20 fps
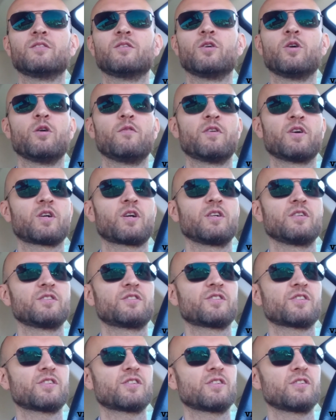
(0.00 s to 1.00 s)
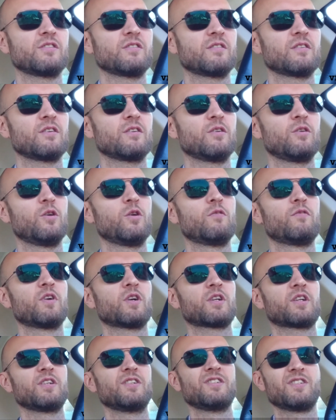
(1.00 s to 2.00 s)

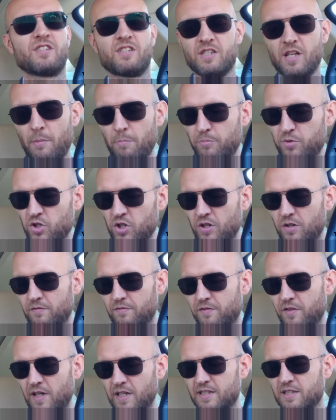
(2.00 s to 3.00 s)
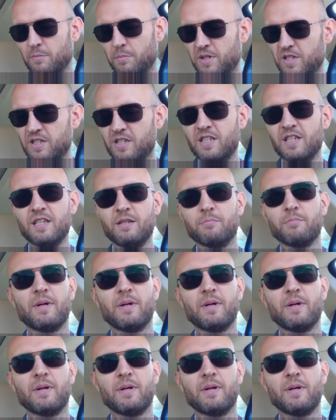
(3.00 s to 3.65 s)
overconsumption of vitamin D